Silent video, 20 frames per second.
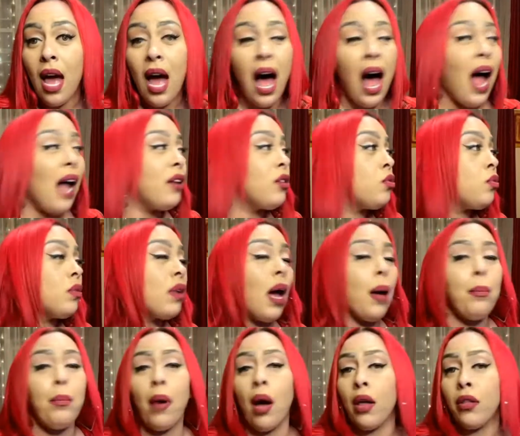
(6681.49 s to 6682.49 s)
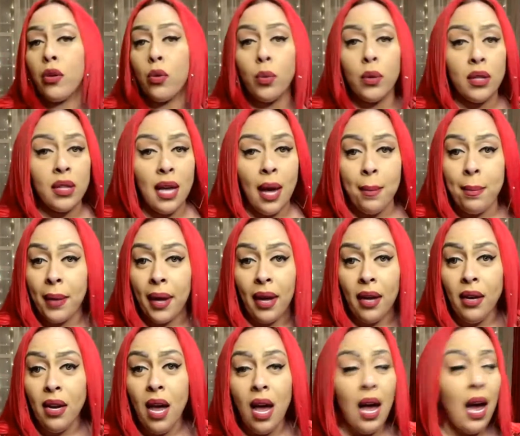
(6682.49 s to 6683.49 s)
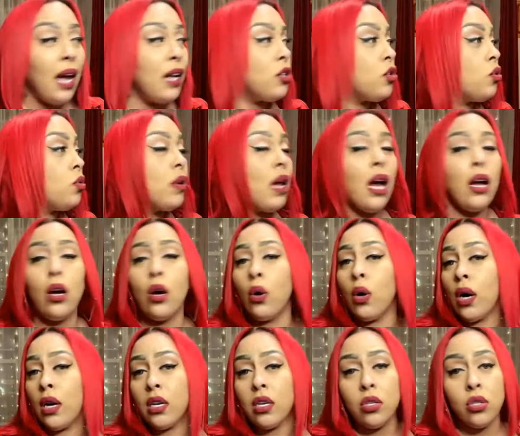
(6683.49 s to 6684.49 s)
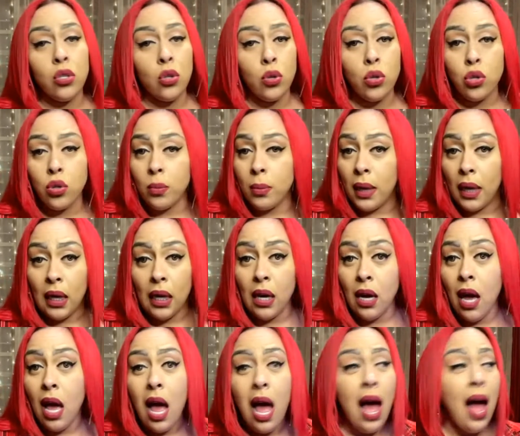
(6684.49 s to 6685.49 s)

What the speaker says: I do not bother with that man. I do not go on his social media.